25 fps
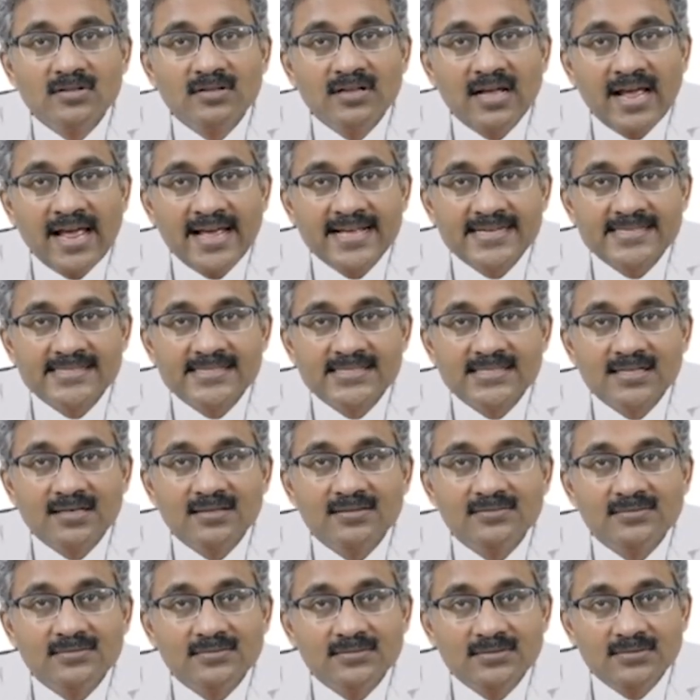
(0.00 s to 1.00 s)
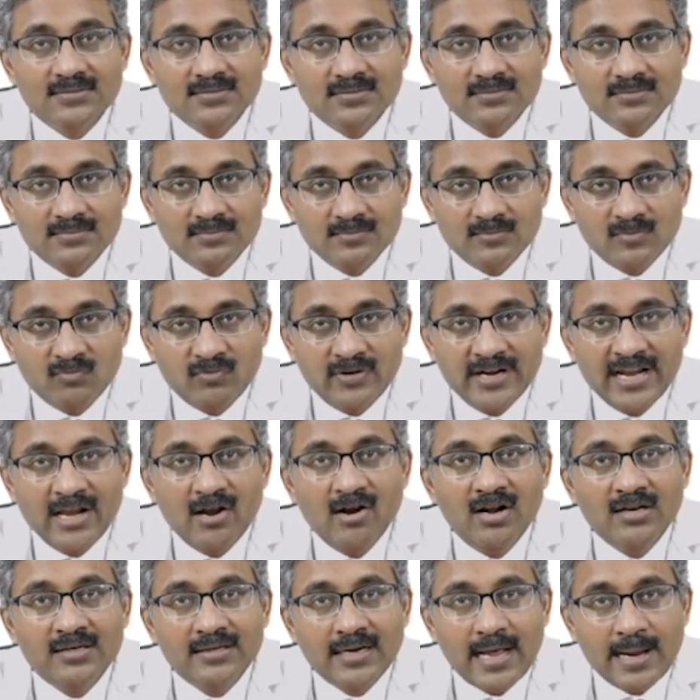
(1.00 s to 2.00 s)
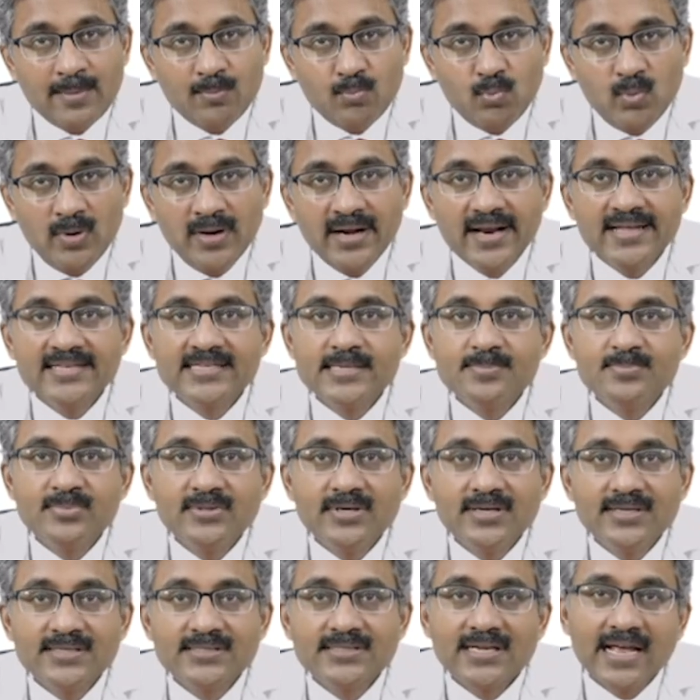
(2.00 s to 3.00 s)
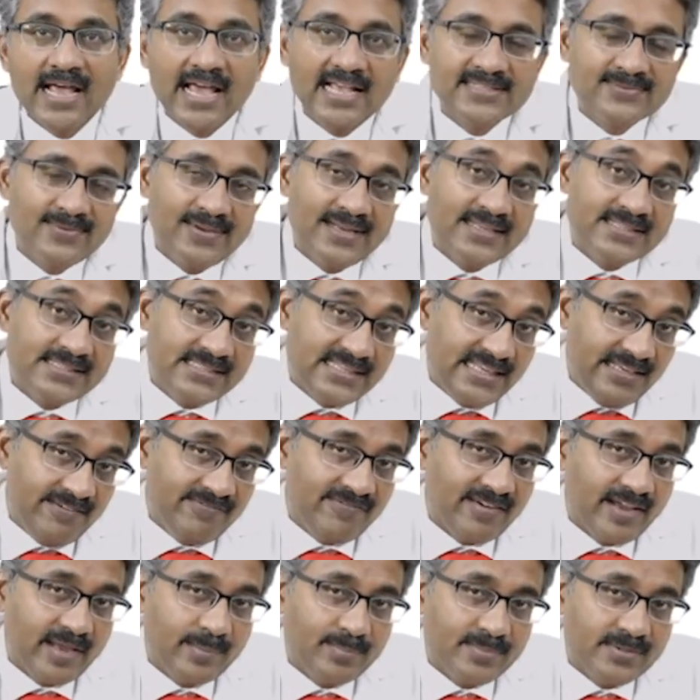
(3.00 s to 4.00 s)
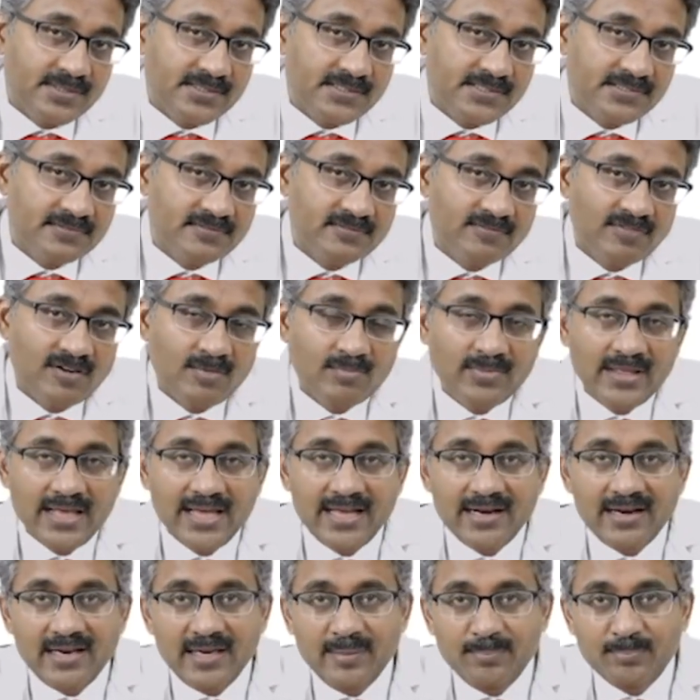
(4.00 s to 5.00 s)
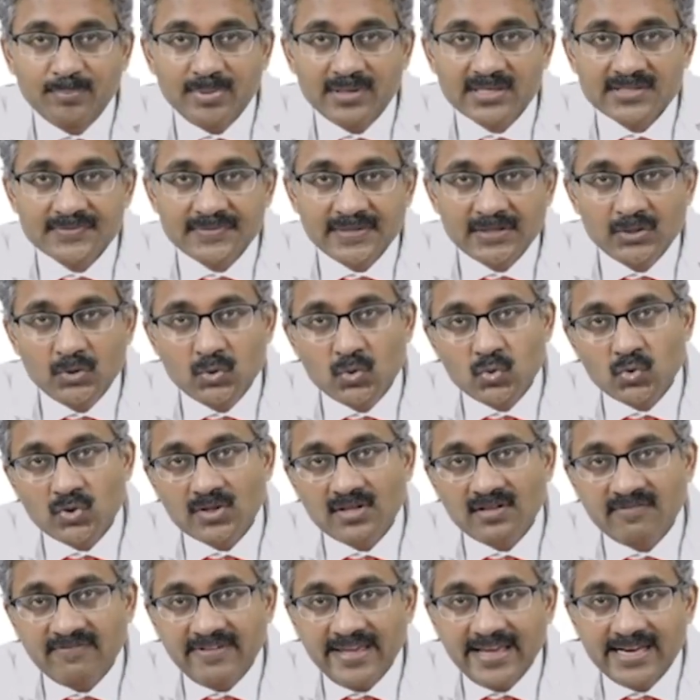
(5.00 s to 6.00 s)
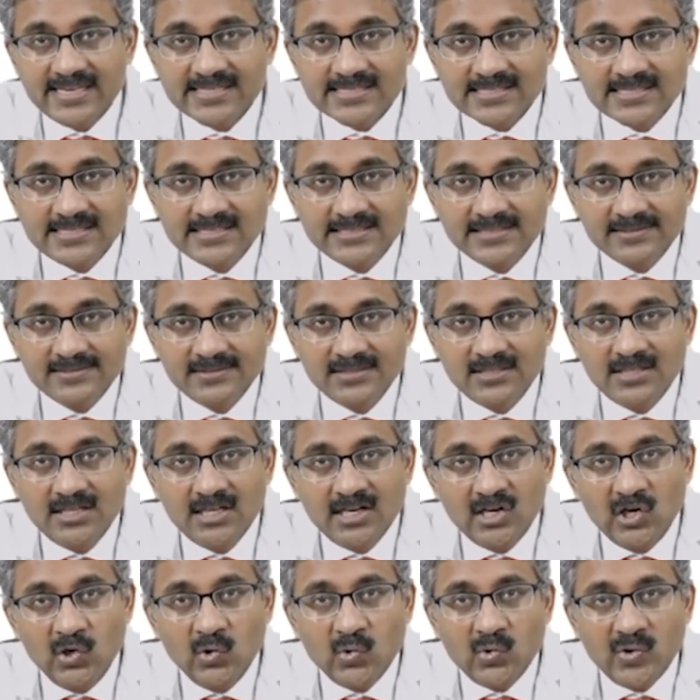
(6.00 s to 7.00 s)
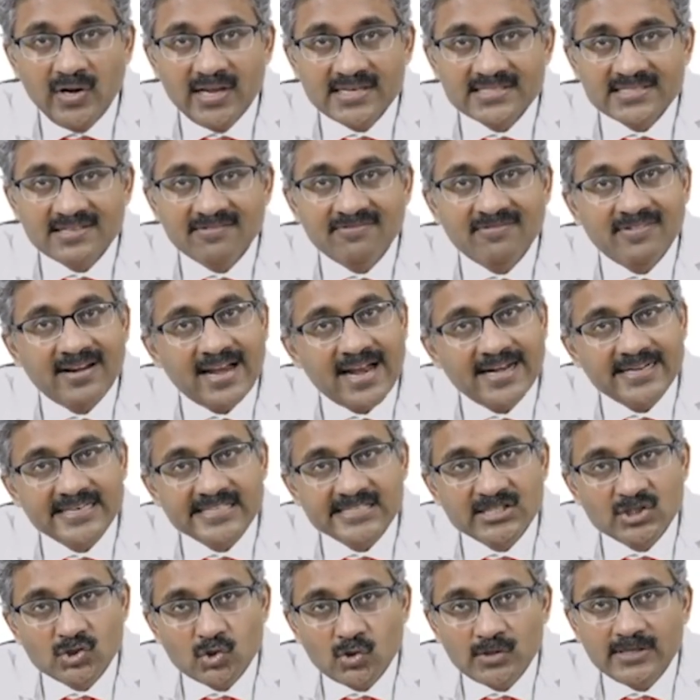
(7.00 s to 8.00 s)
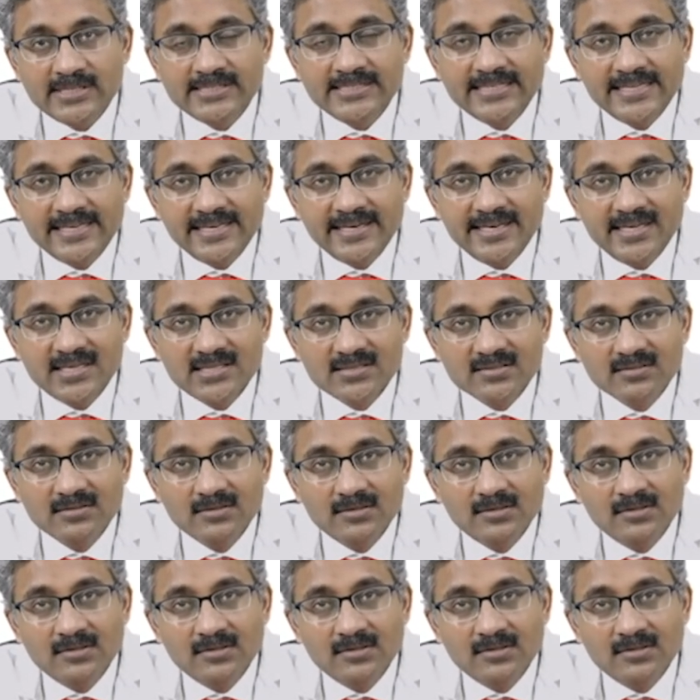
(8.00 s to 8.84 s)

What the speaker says: has vanilla type 1 receptors as well as C fibers. From there, impulse will go to the vagus nerve, nucleus of tractus solitarius.